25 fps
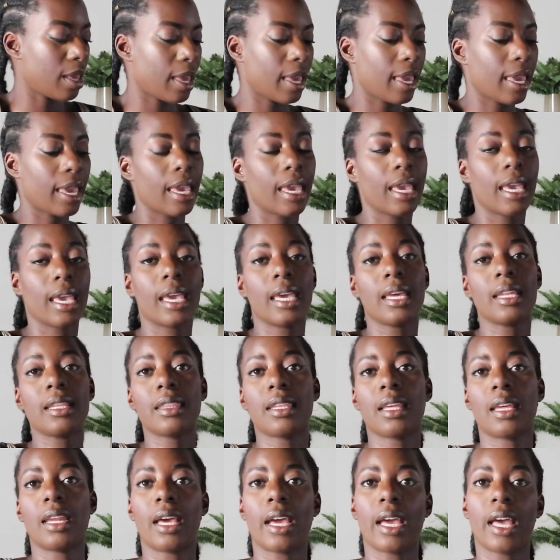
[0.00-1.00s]

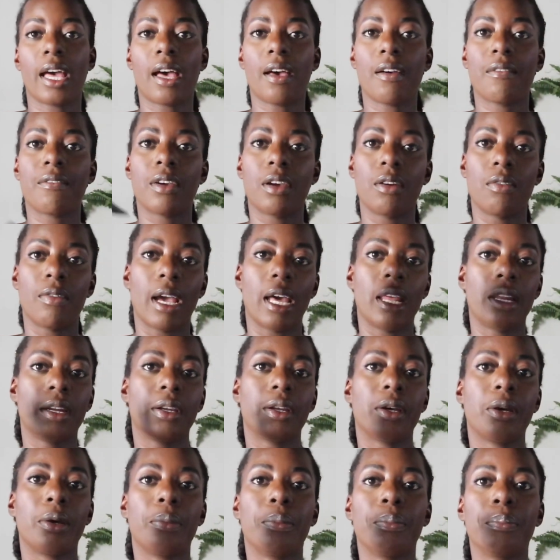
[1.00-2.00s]
And then I have a
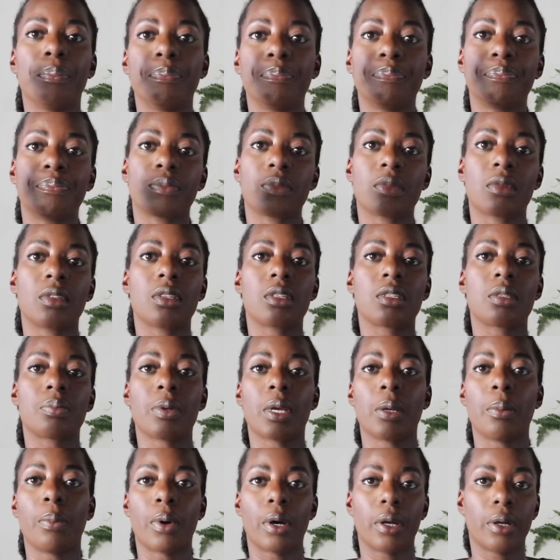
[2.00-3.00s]
random
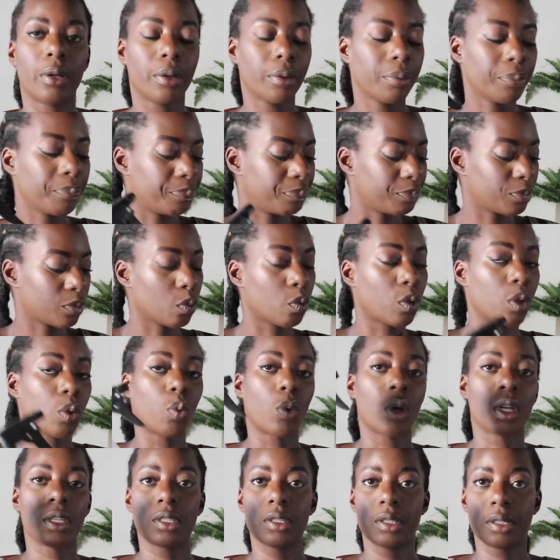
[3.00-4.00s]
spray bottle with
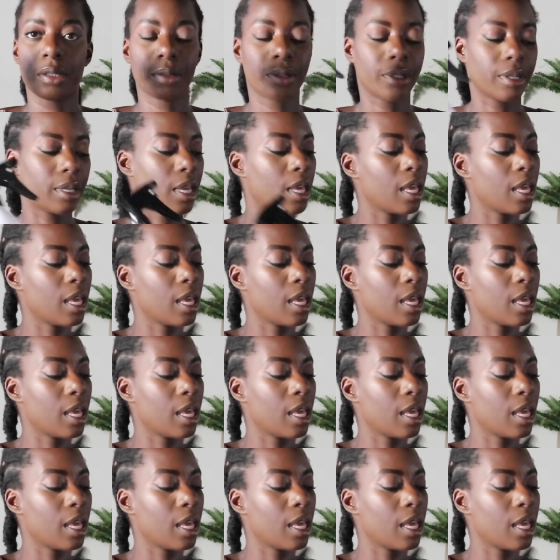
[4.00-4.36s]
water.